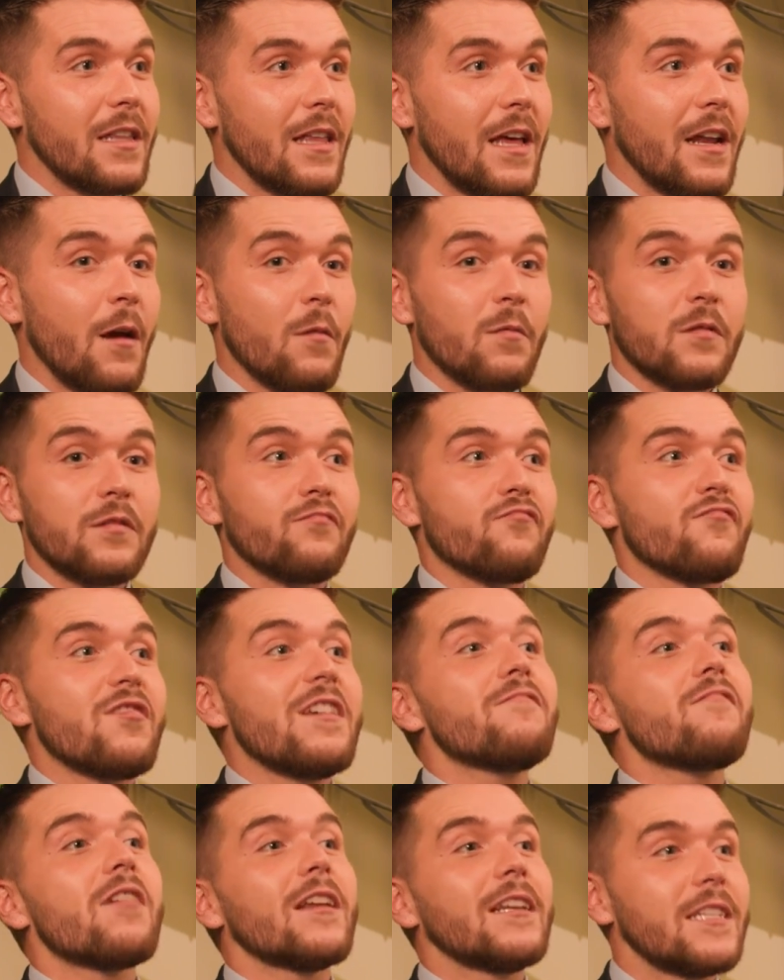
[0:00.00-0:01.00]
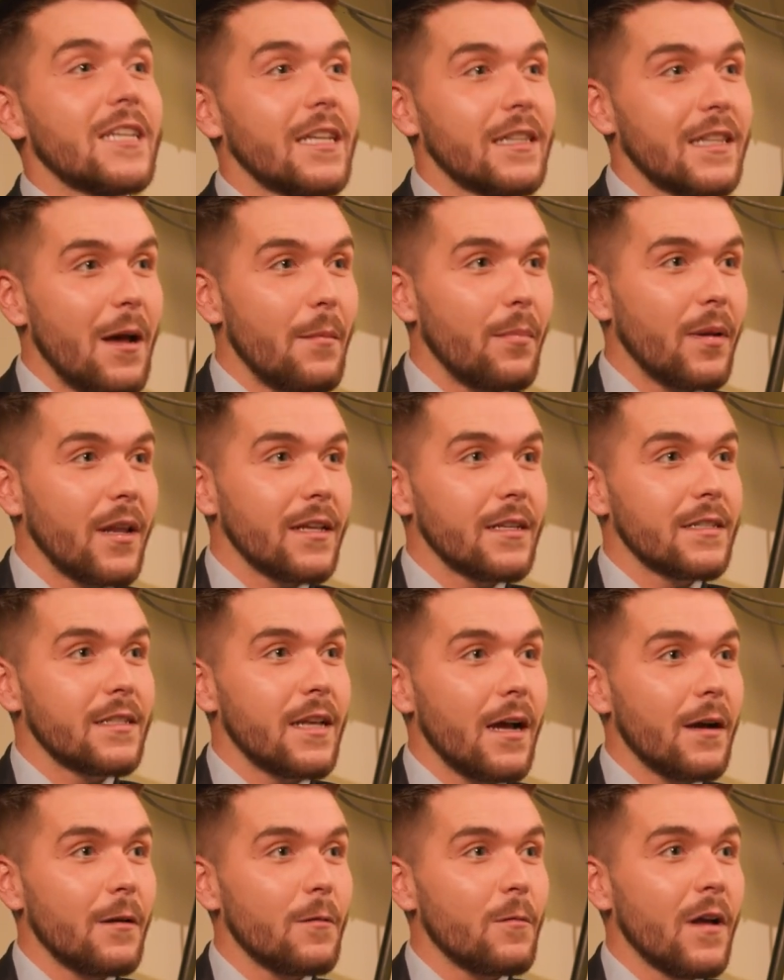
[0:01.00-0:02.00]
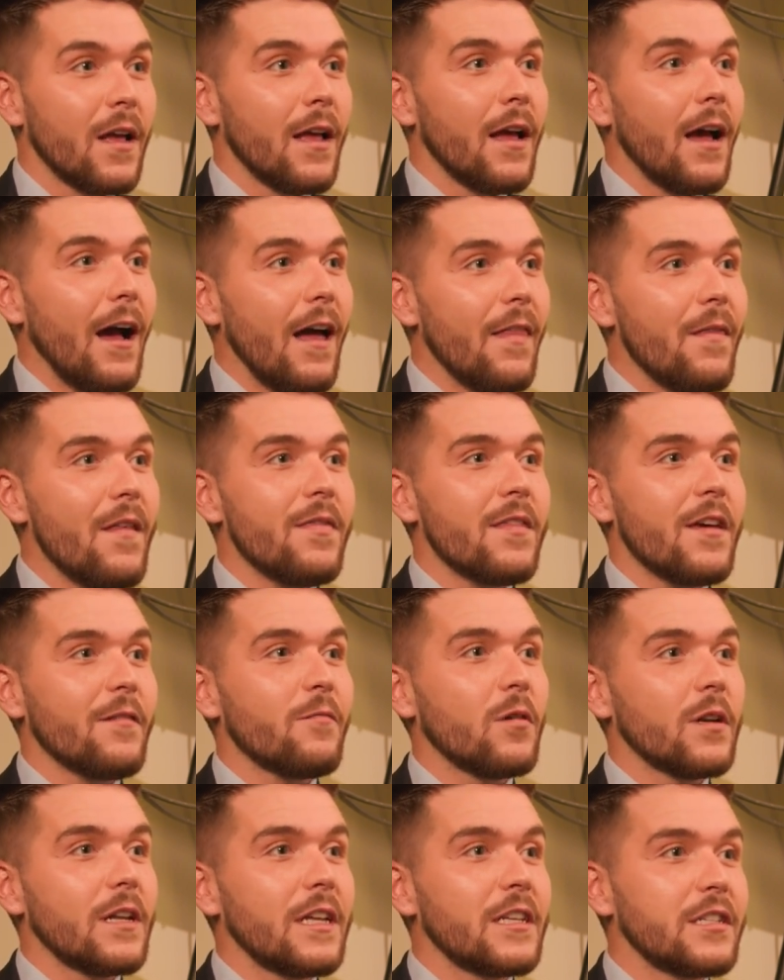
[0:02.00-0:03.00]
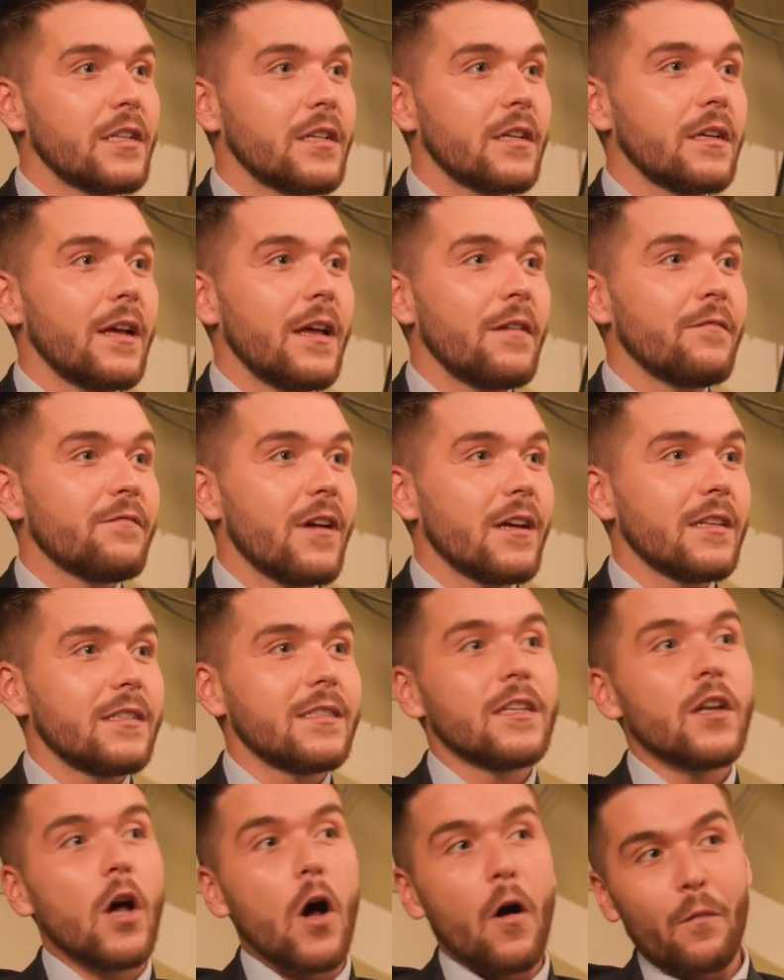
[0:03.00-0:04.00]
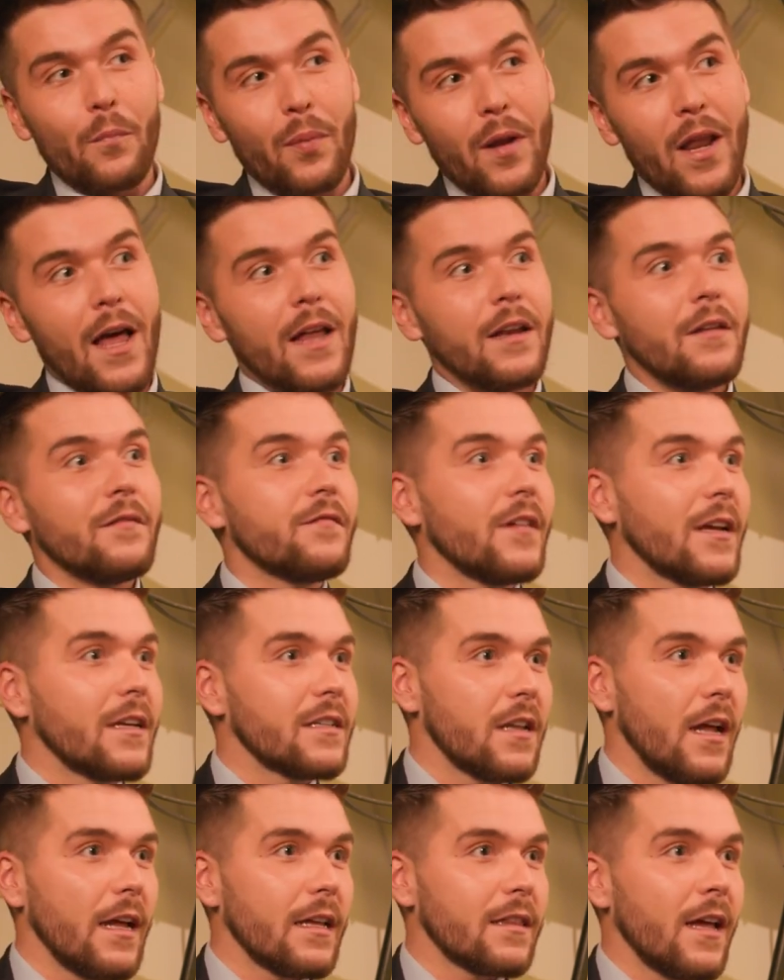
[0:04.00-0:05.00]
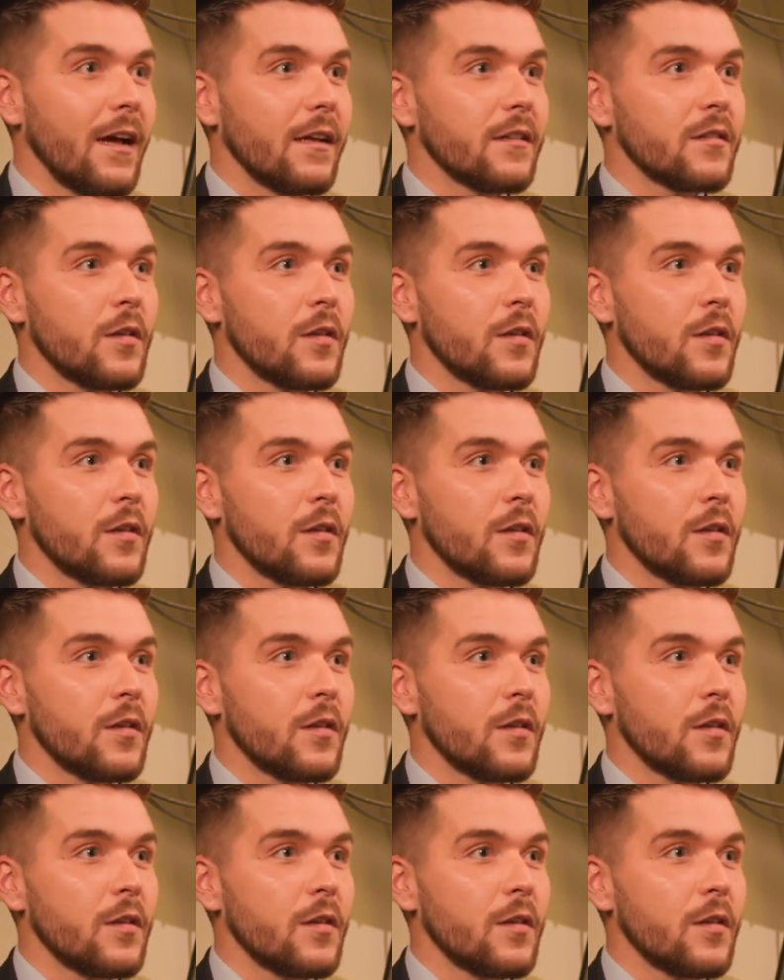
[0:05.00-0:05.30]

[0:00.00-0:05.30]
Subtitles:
So then I was re-renting that place out, and then they wanted to invest in off-plan and things like that.